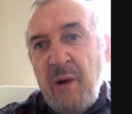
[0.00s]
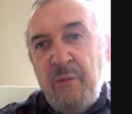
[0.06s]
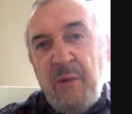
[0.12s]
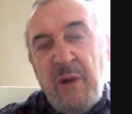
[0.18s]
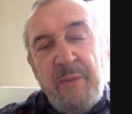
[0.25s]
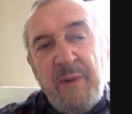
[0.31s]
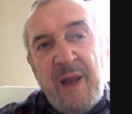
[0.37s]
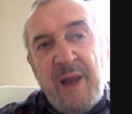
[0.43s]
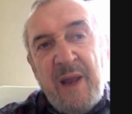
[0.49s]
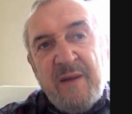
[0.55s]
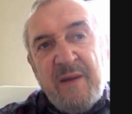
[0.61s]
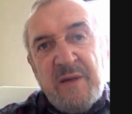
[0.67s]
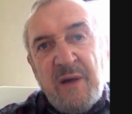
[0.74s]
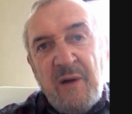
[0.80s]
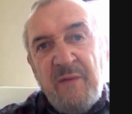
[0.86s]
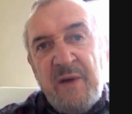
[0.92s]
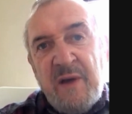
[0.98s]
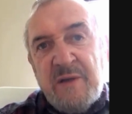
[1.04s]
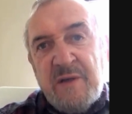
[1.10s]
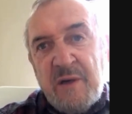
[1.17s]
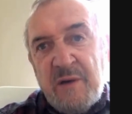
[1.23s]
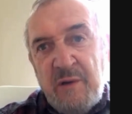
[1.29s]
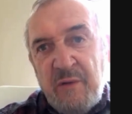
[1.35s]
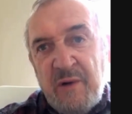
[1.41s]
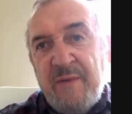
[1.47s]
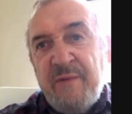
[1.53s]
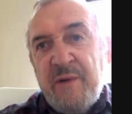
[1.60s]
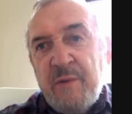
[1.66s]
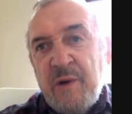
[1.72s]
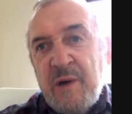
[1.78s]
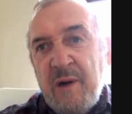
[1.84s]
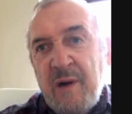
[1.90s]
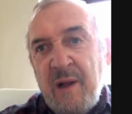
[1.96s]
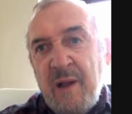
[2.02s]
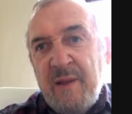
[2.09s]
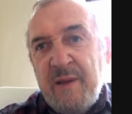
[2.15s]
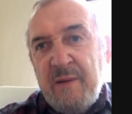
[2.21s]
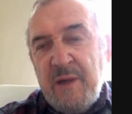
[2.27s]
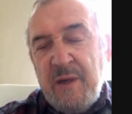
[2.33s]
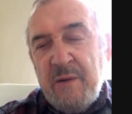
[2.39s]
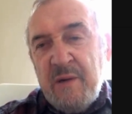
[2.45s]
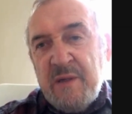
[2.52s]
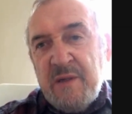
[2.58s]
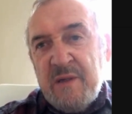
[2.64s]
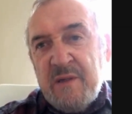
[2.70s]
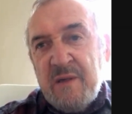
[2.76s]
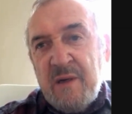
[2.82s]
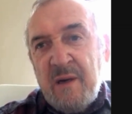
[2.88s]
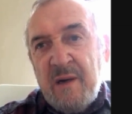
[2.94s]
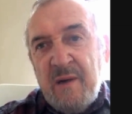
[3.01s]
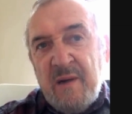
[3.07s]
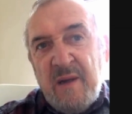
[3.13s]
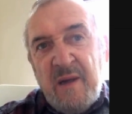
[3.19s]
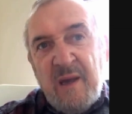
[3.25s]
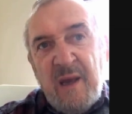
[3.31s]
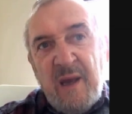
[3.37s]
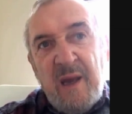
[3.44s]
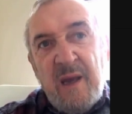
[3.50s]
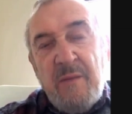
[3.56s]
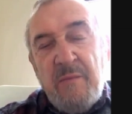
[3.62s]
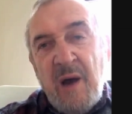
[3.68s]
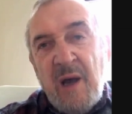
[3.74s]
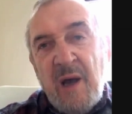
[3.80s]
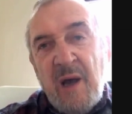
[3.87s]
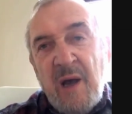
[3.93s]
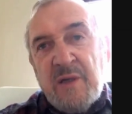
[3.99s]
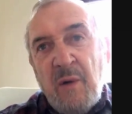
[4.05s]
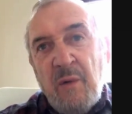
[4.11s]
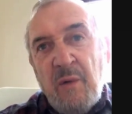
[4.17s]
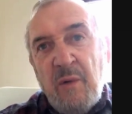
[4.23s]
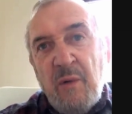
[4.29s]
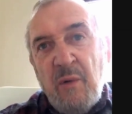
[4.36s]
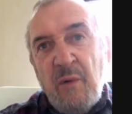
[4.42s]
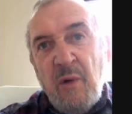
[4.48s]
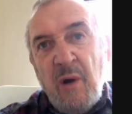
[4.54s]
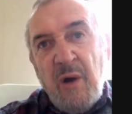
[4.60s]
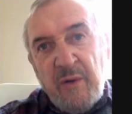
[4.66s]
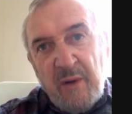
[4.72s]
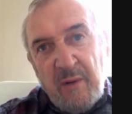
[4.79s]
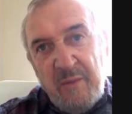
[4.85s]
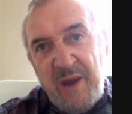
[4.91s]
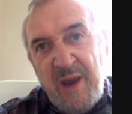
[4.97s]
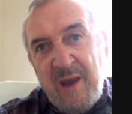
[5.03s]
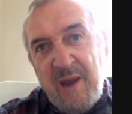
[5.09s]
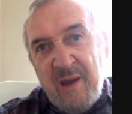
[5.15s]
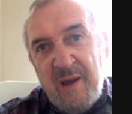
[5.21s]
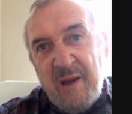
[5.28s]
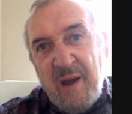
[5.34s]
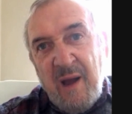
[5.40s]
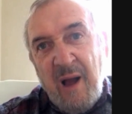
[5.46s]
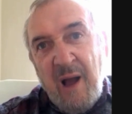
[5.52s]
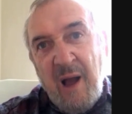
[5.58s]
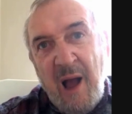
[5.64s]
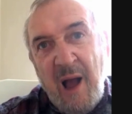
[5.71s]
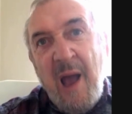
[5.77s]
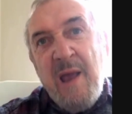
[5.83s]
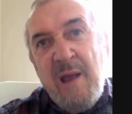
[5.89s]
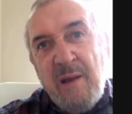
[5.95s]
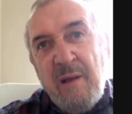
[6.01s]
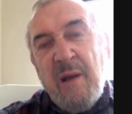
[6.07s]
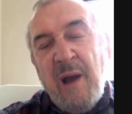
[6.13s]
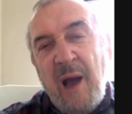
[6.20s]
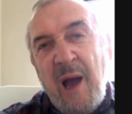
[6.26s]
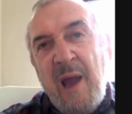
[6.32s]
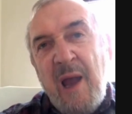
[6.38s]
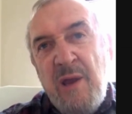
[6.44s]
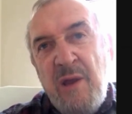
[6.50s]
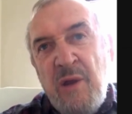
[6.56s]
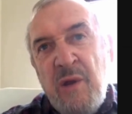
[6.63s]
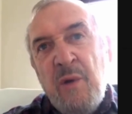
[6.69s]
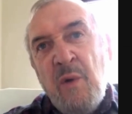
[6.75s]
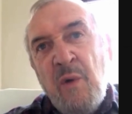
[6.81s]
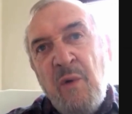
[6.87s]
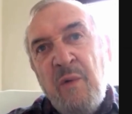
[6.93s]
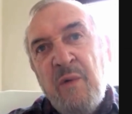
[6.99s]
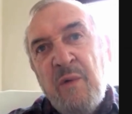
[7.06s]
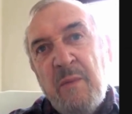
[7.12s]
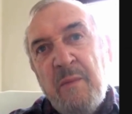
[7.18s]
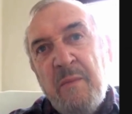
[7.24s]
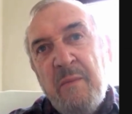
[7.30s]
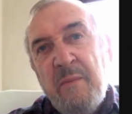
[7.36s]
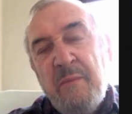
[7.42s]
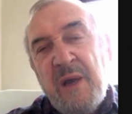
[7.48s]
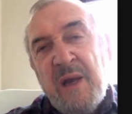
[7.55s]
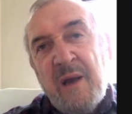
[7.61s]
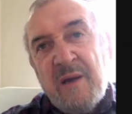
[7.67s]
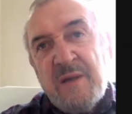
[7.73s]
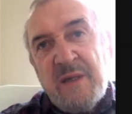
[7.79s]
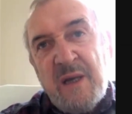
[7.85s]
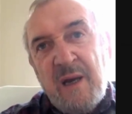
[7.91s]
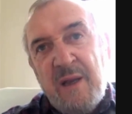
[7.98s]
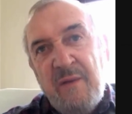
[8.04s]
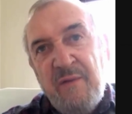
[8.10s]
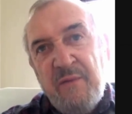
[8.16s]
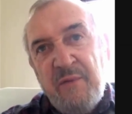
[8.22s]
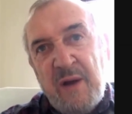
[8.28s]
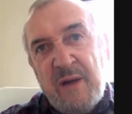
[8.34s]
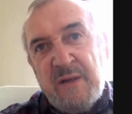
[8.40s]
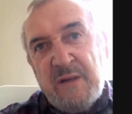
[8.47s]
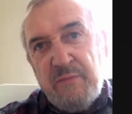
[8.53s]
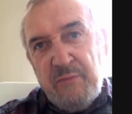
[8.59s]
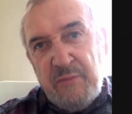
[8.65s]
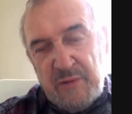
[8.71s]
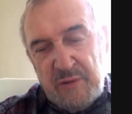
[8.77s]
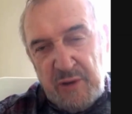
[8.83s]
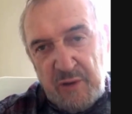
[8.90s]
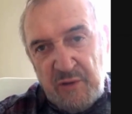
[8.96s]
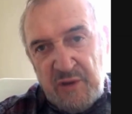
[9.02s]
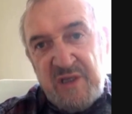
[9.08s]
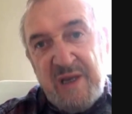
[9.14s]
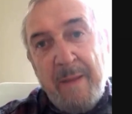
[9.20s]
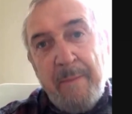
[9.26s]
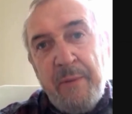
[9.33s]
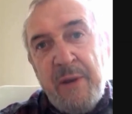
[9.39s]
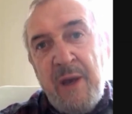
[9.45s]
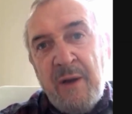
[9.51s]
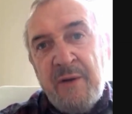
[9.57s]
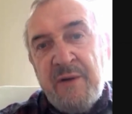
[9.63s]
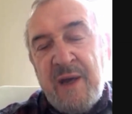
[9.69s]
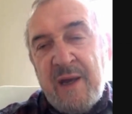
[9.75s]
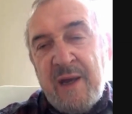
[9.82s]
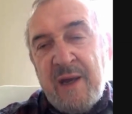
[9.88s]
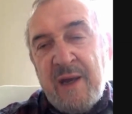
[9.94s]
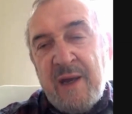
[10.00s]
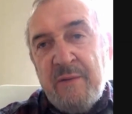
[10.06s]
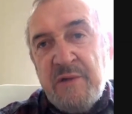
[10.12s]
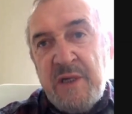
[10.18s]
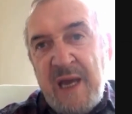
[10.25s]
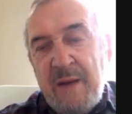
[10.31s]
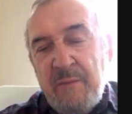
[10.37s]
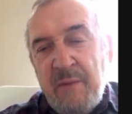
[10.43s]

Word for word: when we played the Soviets or whatever they were called, USSR, in Moscow under me, I knew, because I knew Sepp Piontek, who was the